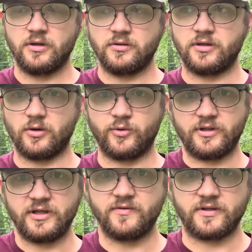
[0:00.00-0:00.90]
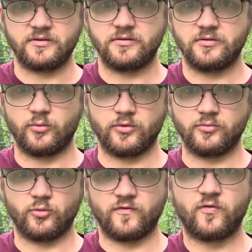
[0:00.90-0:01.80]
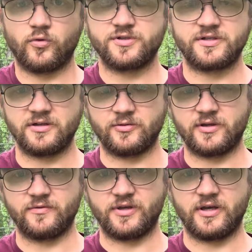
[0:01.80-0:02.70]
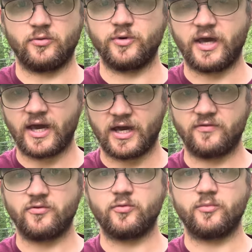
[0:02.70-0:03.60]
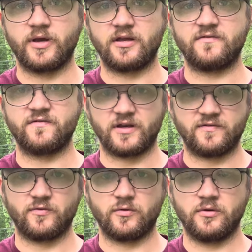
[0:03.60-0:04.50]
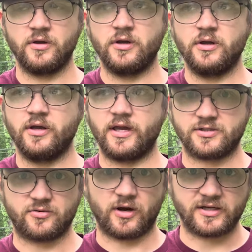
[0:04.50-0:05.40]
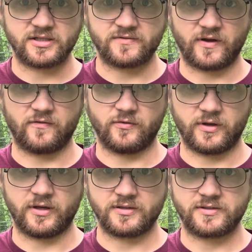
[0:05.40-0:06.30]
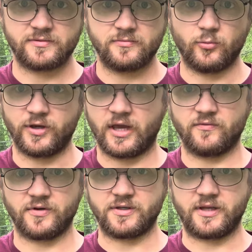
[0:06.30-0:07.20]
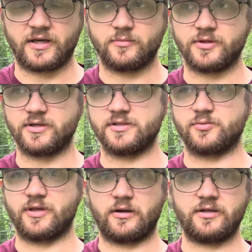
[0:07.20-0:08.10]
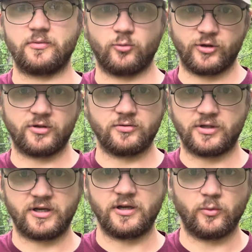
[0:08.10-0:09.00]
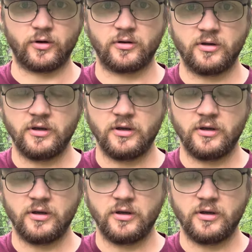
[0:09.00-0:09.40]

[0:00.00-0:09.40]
that we live in, that we're forced to deal with every day, we have to remain faithful as Christ is faithful to us. We can't forget that, because without him we couldn't get anywhere.